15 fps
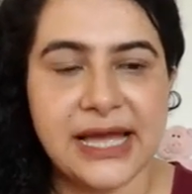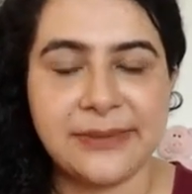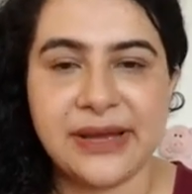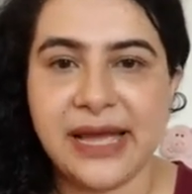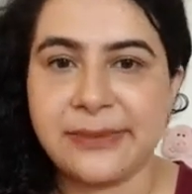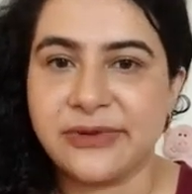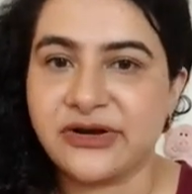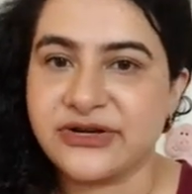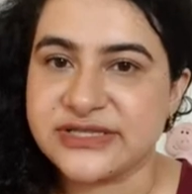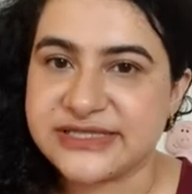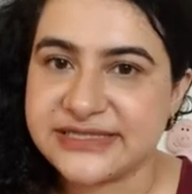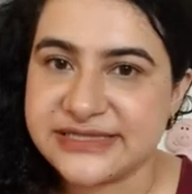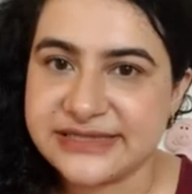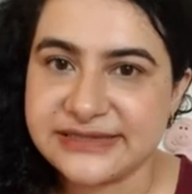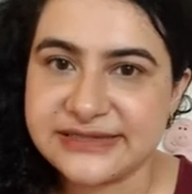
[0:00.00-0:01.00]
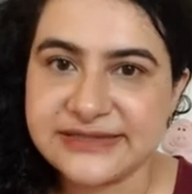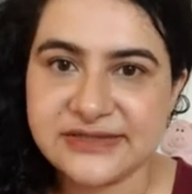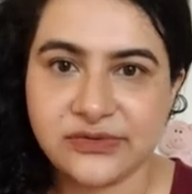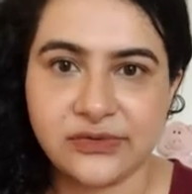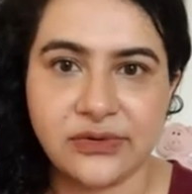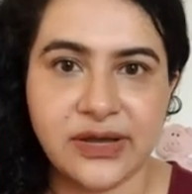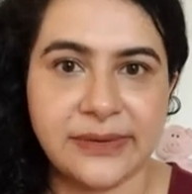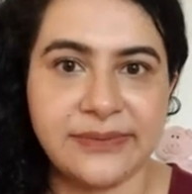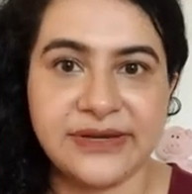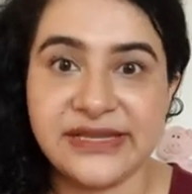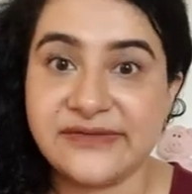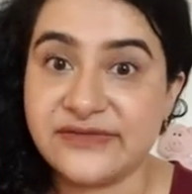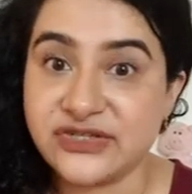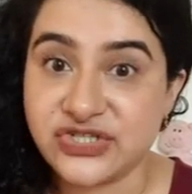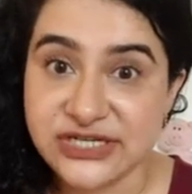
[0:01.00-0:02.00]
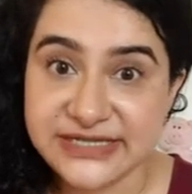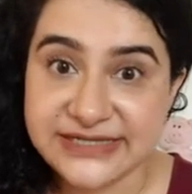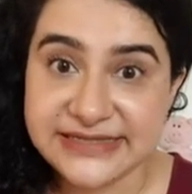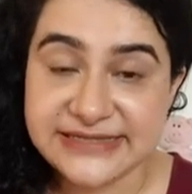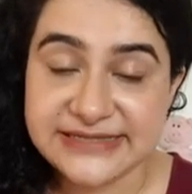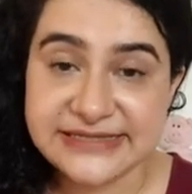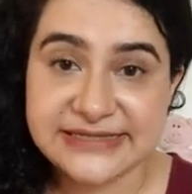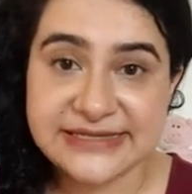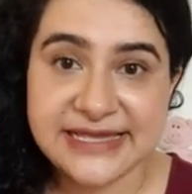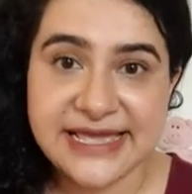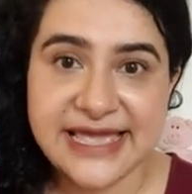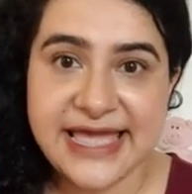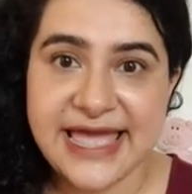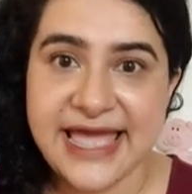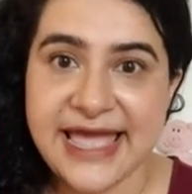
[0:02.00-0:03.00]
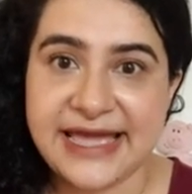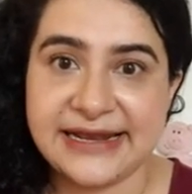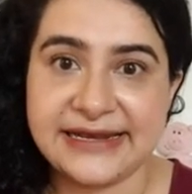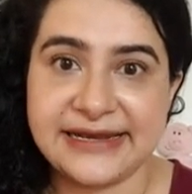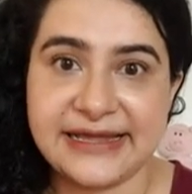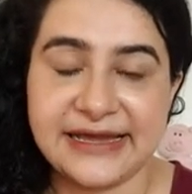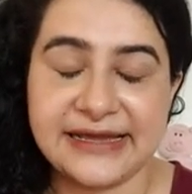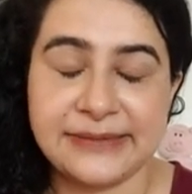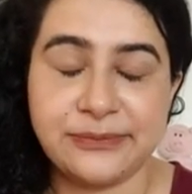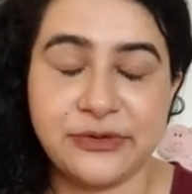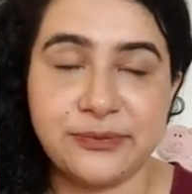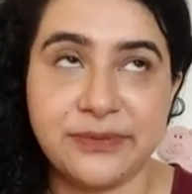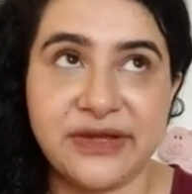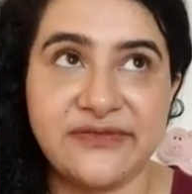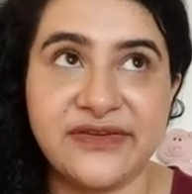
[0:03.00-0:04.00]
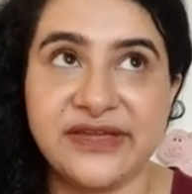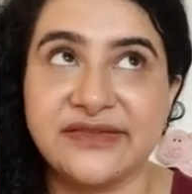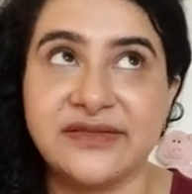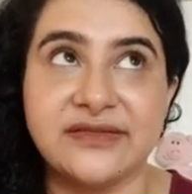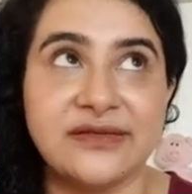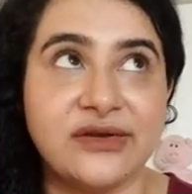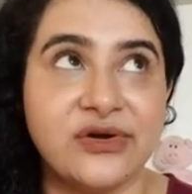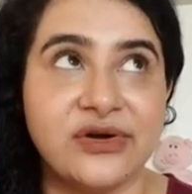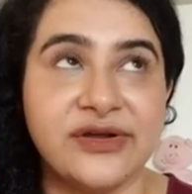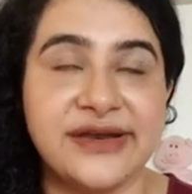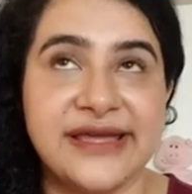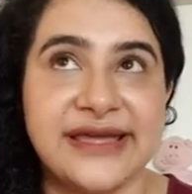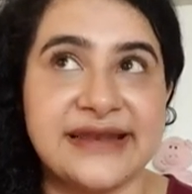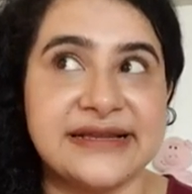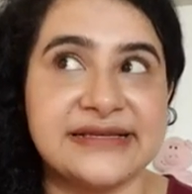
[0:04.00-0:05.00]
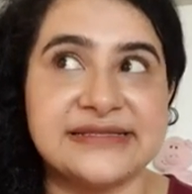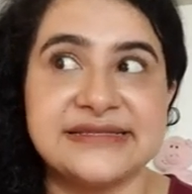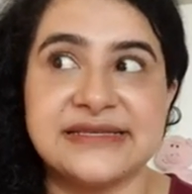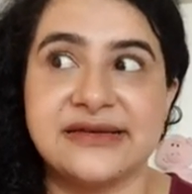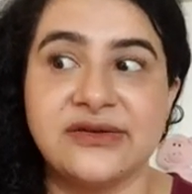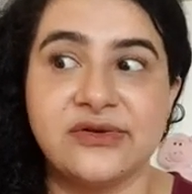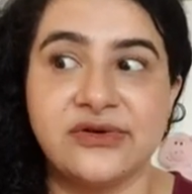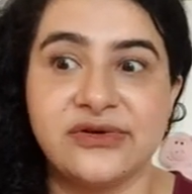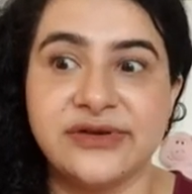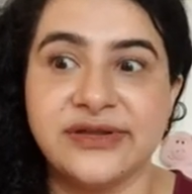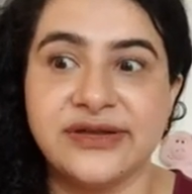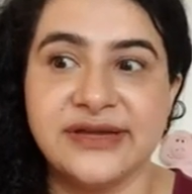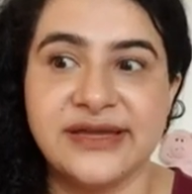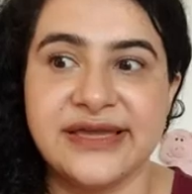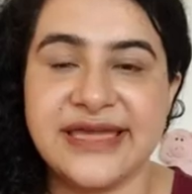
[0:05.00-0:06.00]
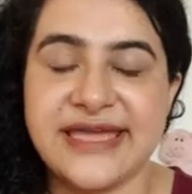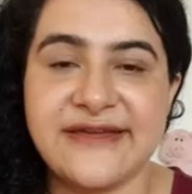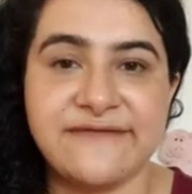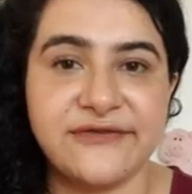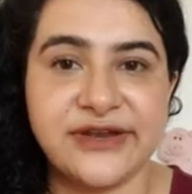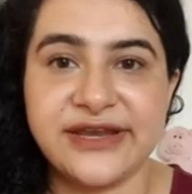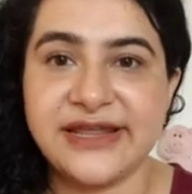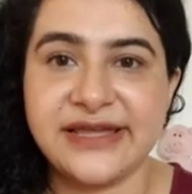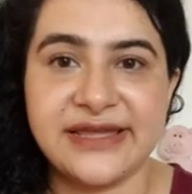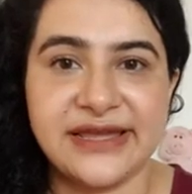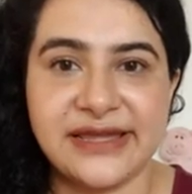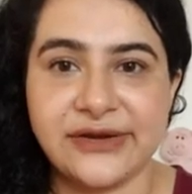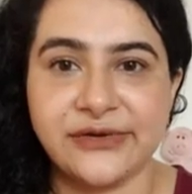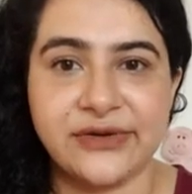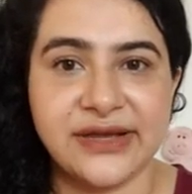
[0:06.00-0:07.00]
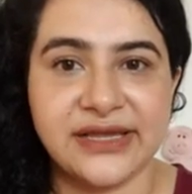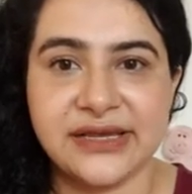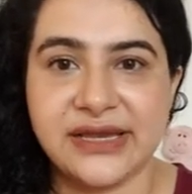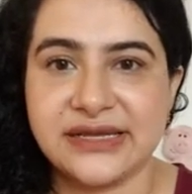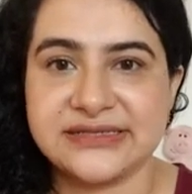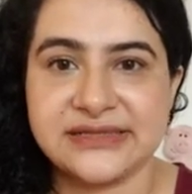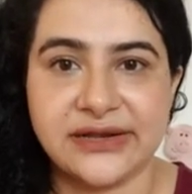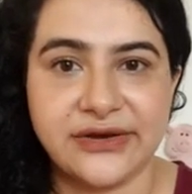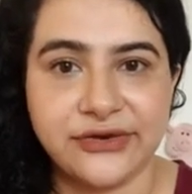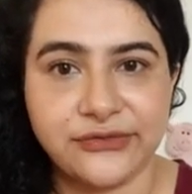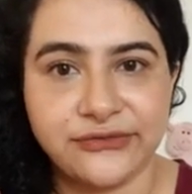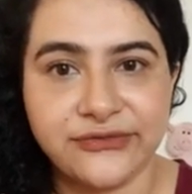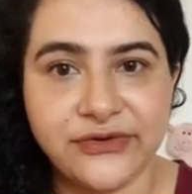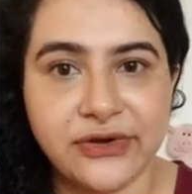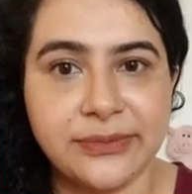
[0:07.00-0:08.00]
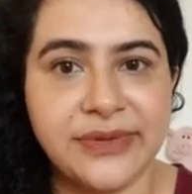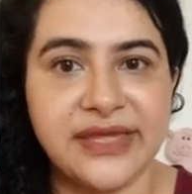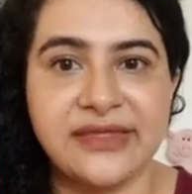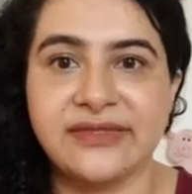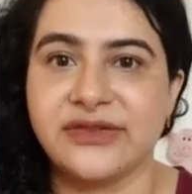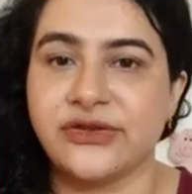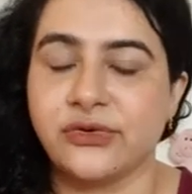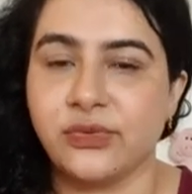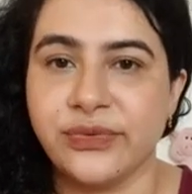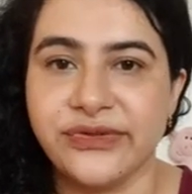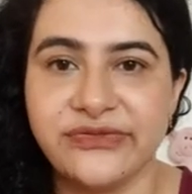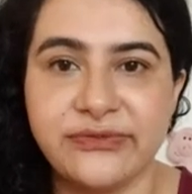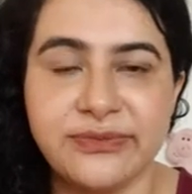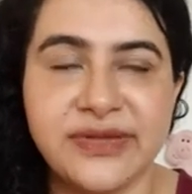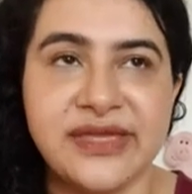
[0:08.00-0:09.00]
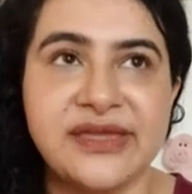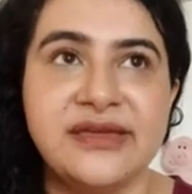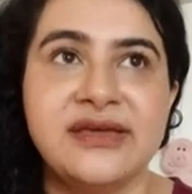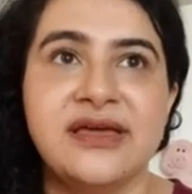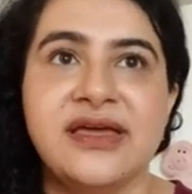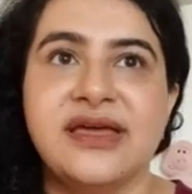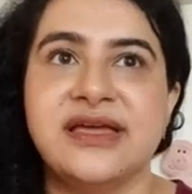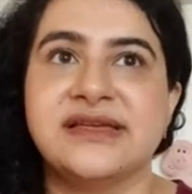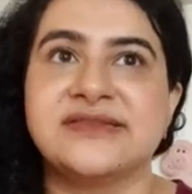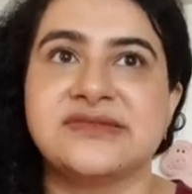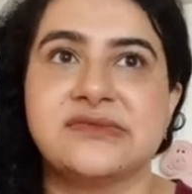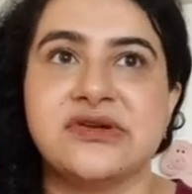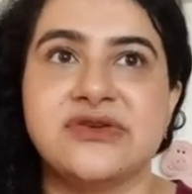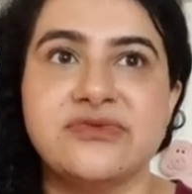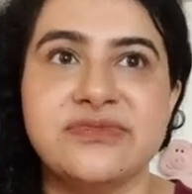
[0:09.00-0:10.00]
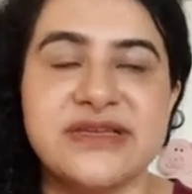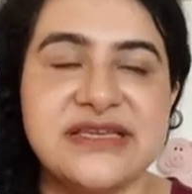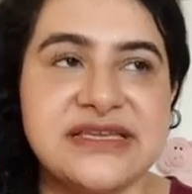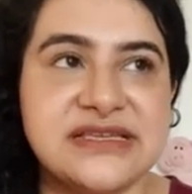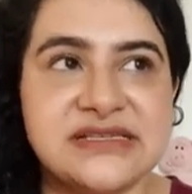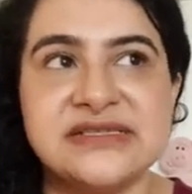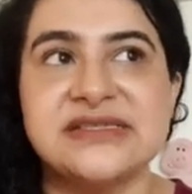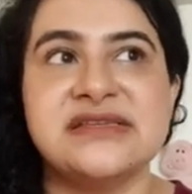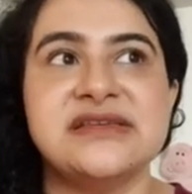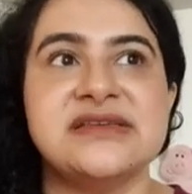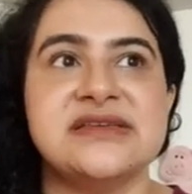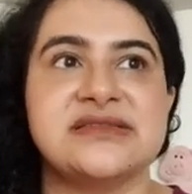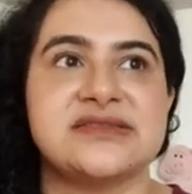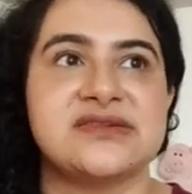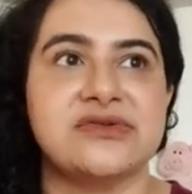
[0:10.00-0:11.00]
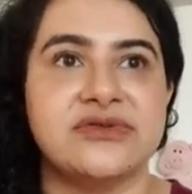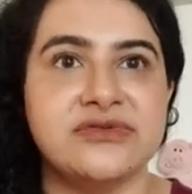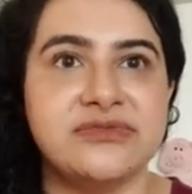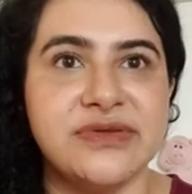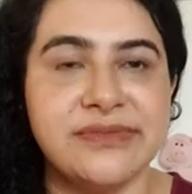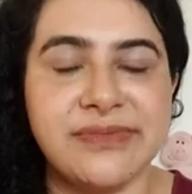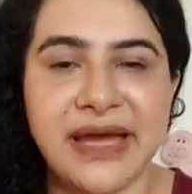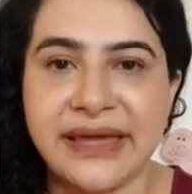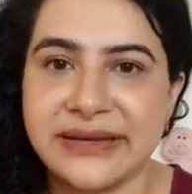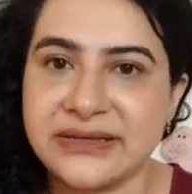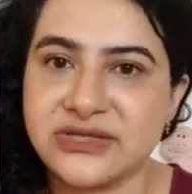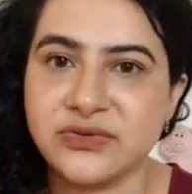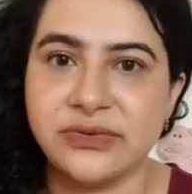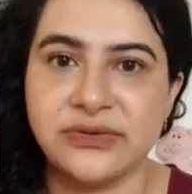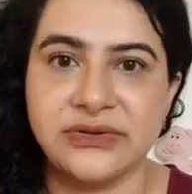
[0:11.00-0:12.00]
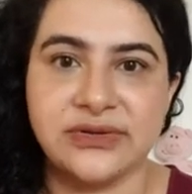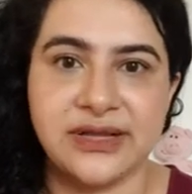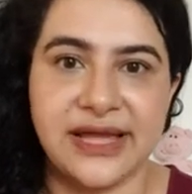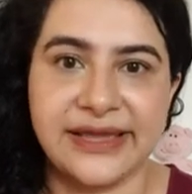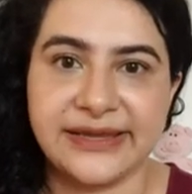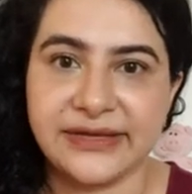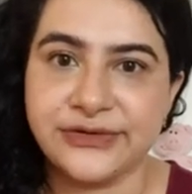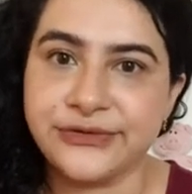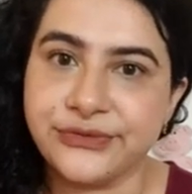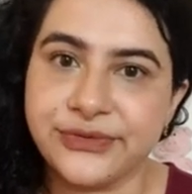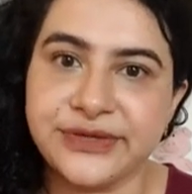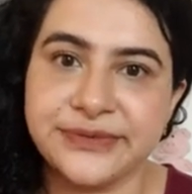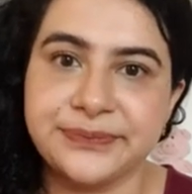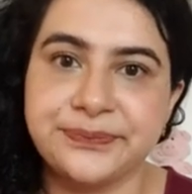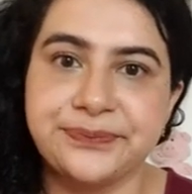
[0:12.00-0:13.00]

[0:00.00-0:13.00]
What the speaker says: I'm a Christian, so I believe in Jesus, and I put my faith in the Lord, and I said, Lord, every day, I started affirming that you're with me. It's going to be easy, it's going to be manageable, I can do it,